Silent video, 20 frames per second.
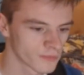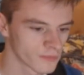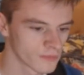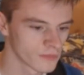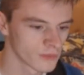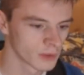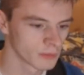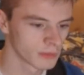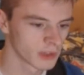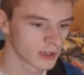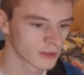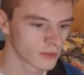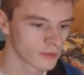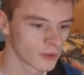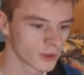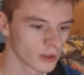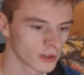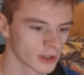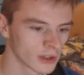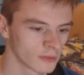In fact, we've
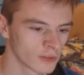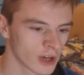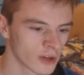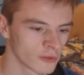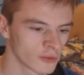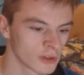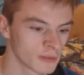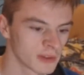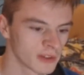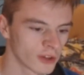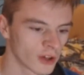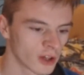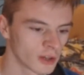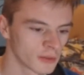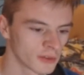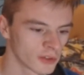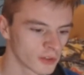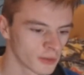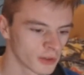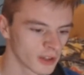got little red ribbons on
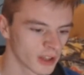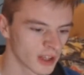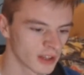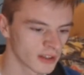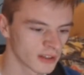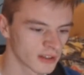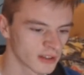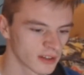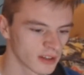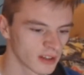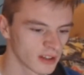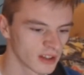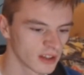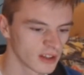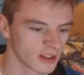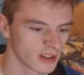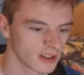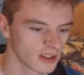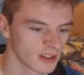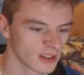with some cats.
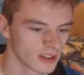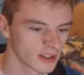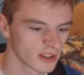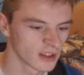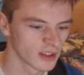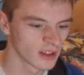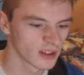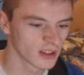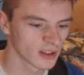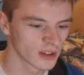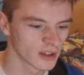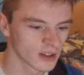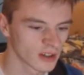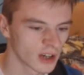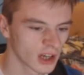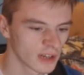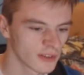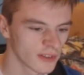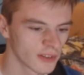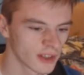
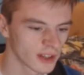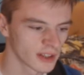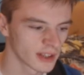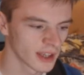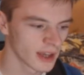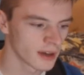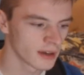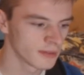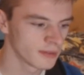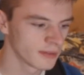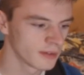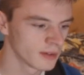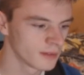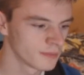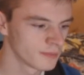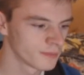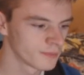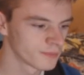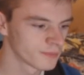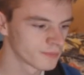Kind of a thing they have.
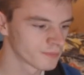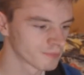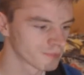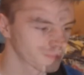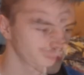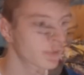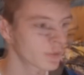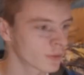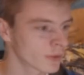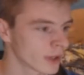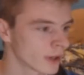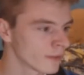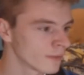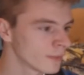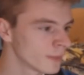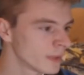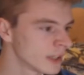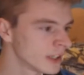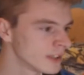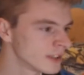There we have
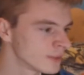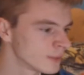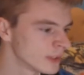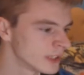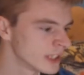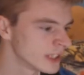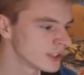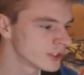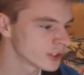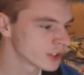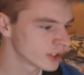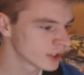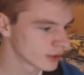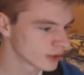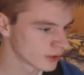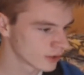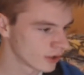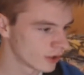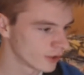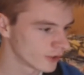him in his wee ninja
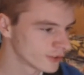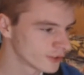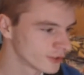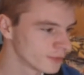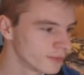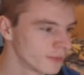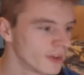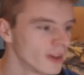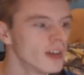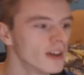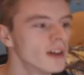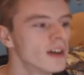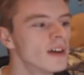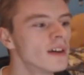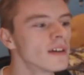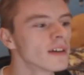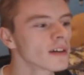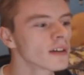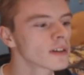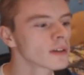costume.
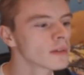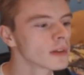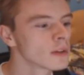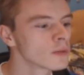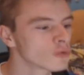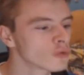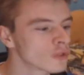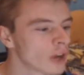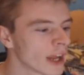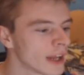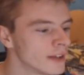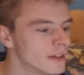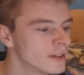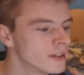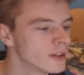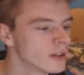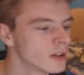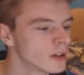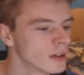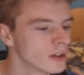There's a little red.
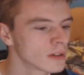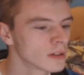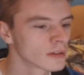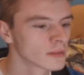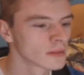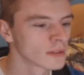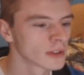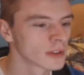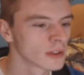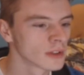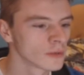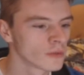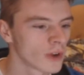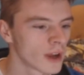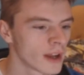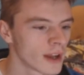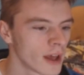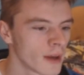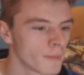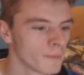A little
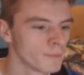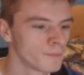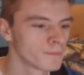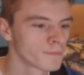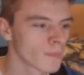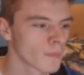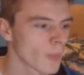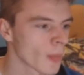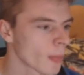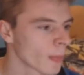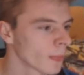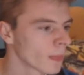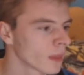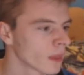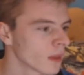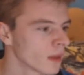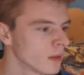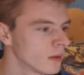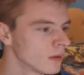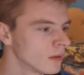red M.
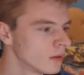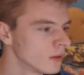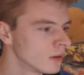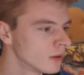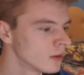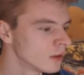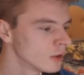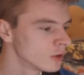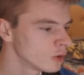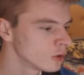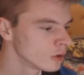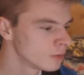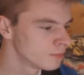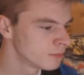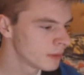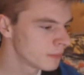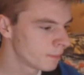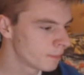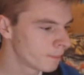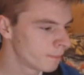Do it a
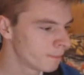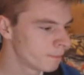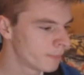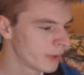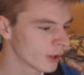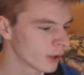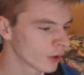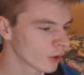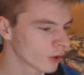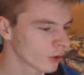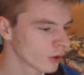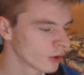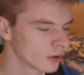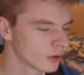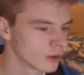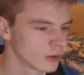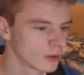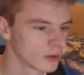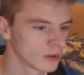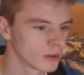bit bigger.
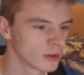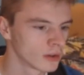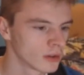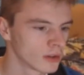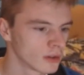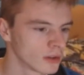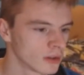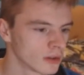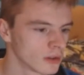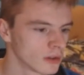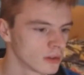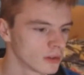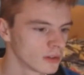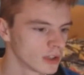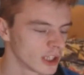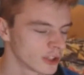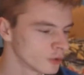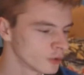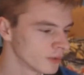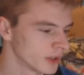
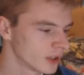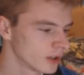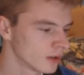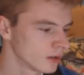Not too big.